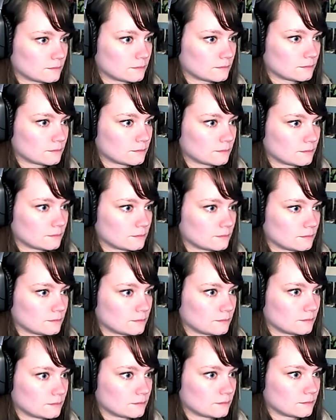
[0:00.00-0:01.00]

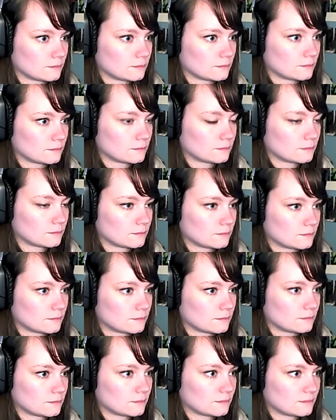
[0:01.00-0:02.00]

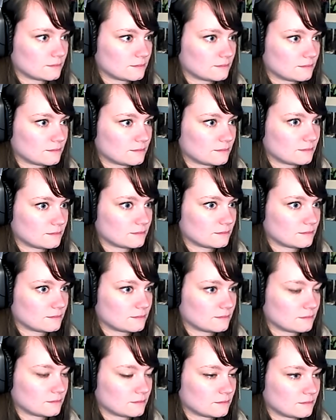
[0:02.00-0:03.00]

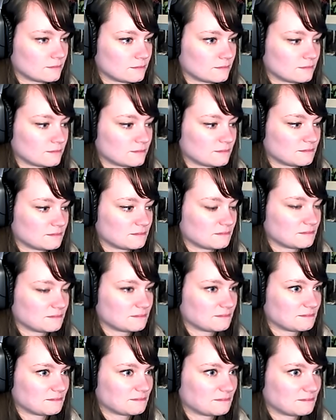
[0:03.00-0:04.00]

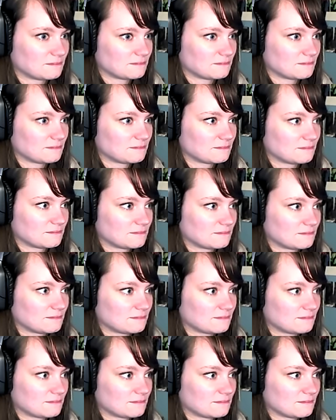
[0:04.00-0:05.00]

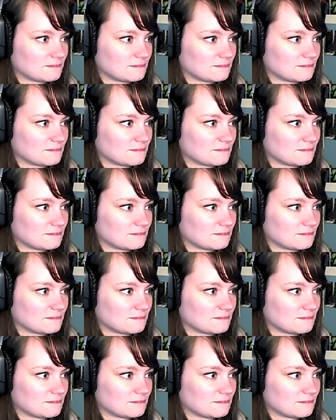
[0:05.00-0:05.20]
No one is speaking in this clip.